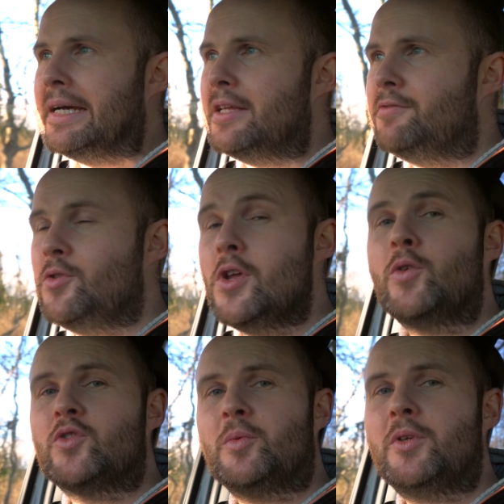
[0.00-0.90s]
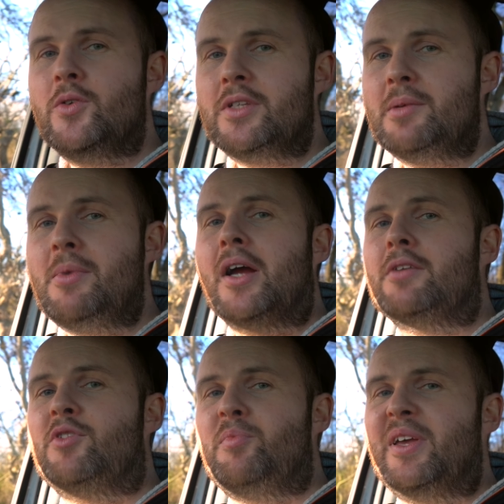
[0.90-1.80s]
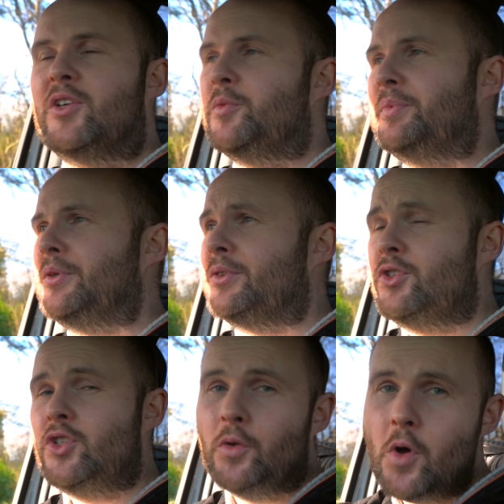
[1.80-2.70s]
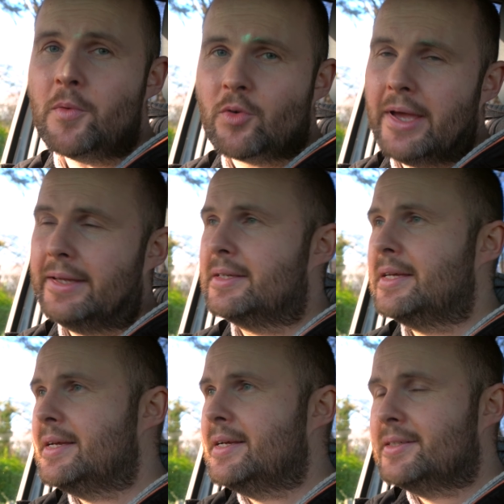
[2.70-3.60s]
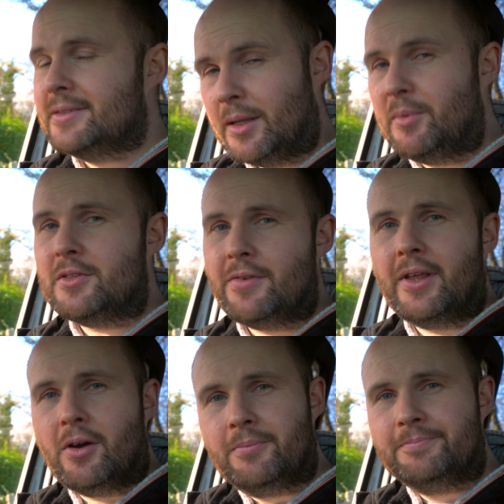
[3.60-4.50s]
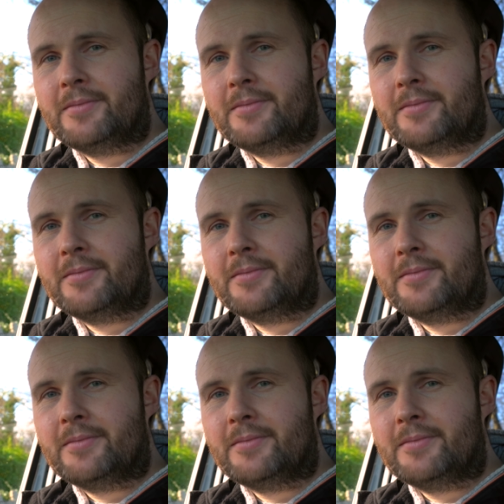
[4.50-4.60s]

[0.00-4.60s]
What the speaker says: and if you know someone who's in the market for a pickup or they're due an upgrade, send them this video.